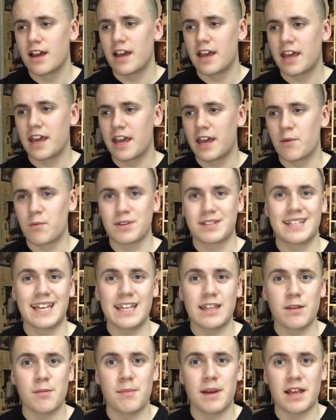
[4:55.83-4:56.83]
We
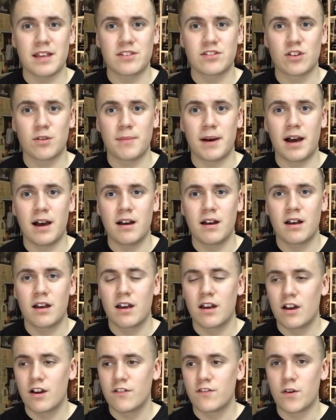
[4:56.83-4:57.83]
signed him last summer
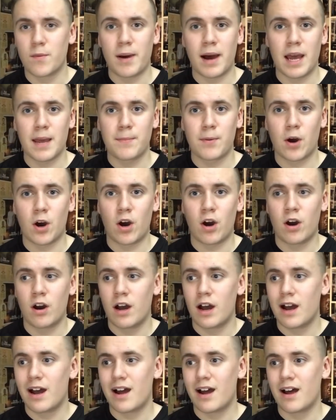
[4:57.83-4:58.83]
from Ibar,
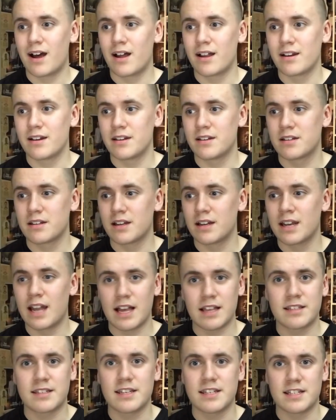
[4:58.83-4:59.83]
and
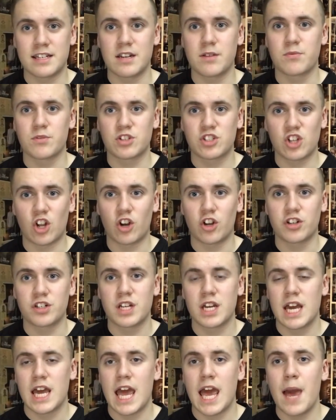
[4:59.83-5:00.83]
last season he was solid.
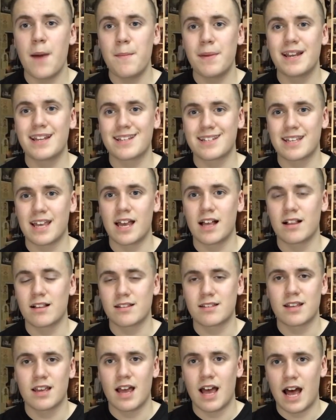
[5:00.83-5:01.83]
Him and
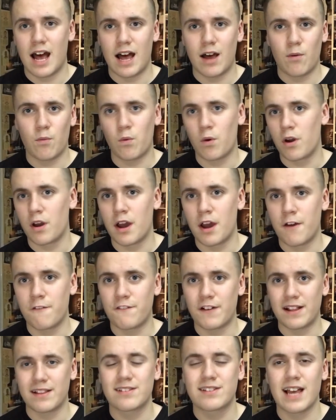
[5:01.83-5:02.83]
Lascelles were a
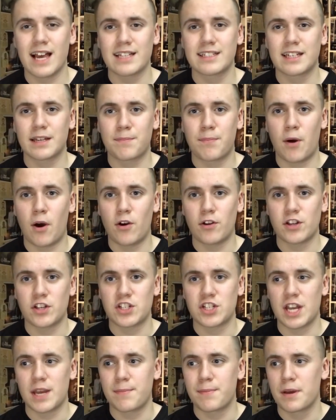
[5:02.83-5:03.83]
fantastic
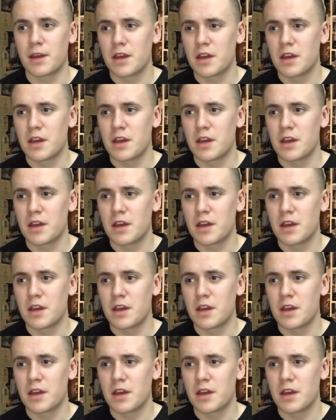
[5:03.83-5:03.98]
partnership,